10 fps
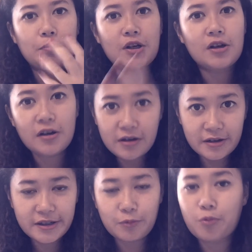
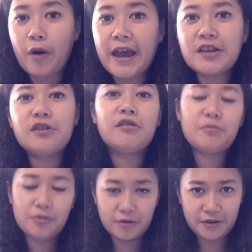Because when you
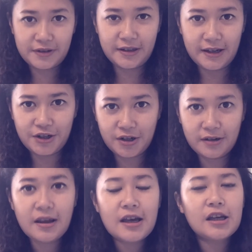learn
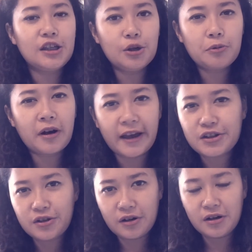pronunciation, you will get
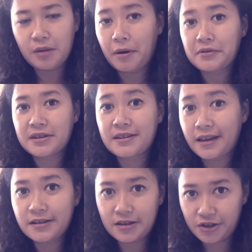to learn about
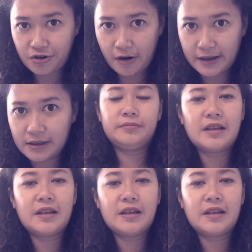sentence stress.